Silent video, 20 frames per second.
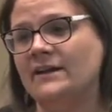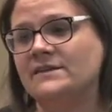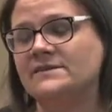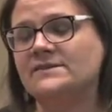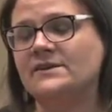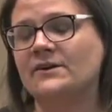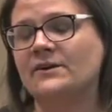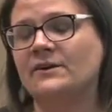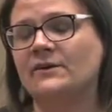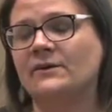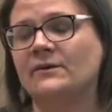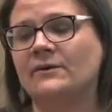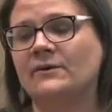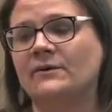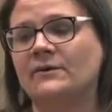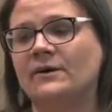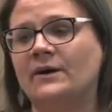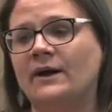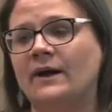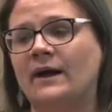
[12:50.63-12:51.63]
So
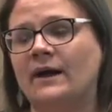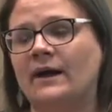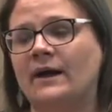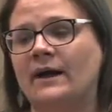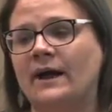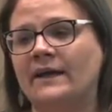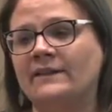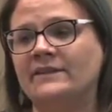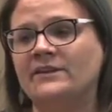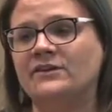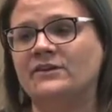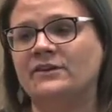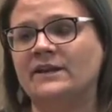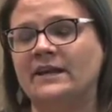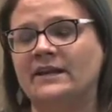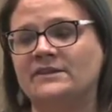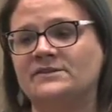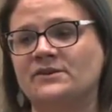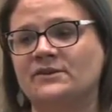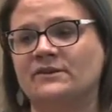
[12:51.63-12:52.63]
uh, I think you're
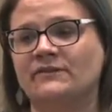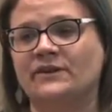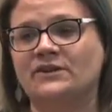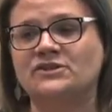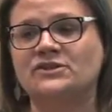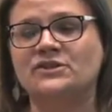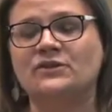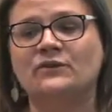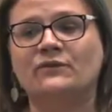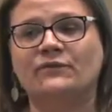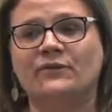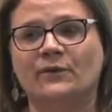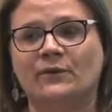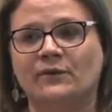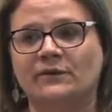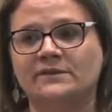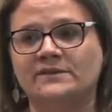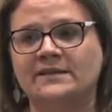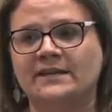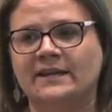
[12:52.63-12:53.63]
getting sort of a
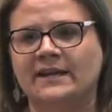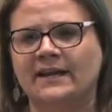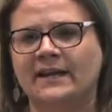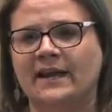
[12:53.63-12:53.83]
twofold.